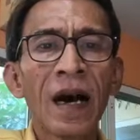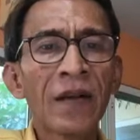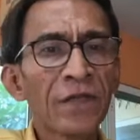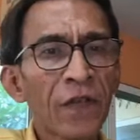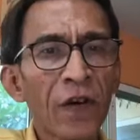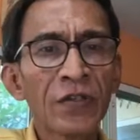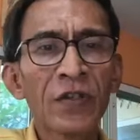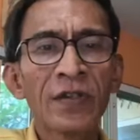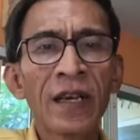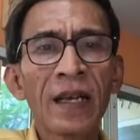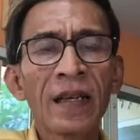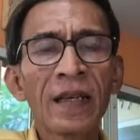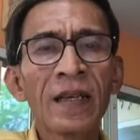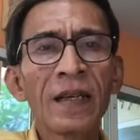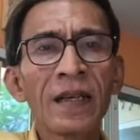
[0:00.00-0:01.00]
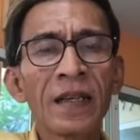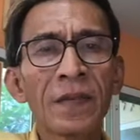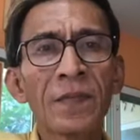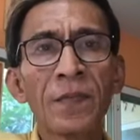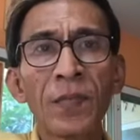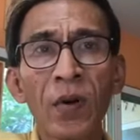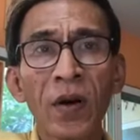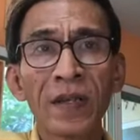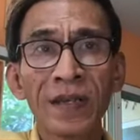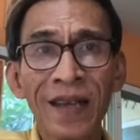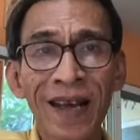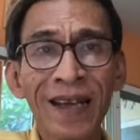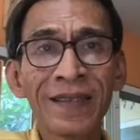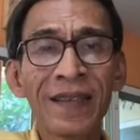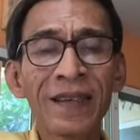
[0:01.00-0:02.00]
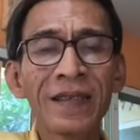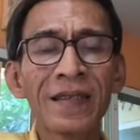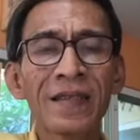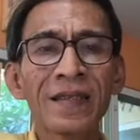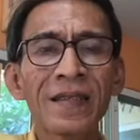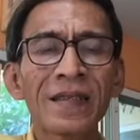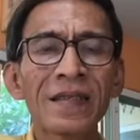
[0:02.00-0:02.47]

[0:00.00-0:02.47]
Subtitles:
unfortunately it broadcasted